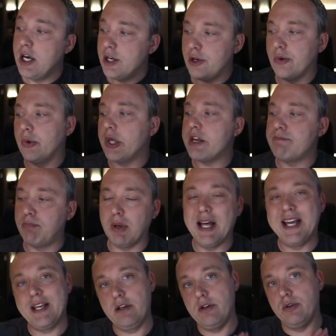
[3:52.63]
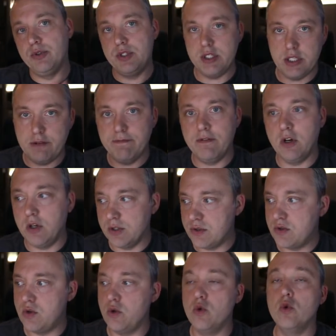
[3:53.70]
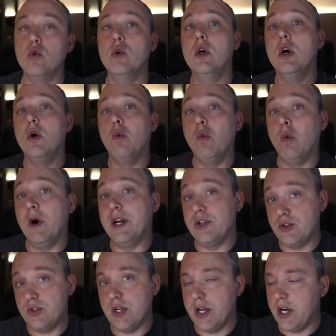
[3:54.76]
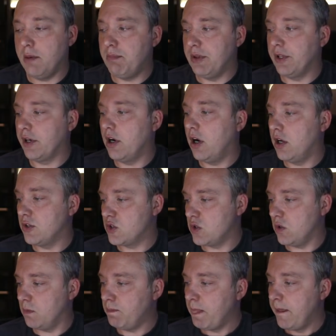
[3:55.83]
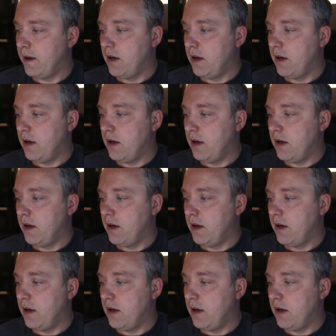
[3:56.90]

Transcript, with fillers: you leave blank, it'll default to what is set up in the console.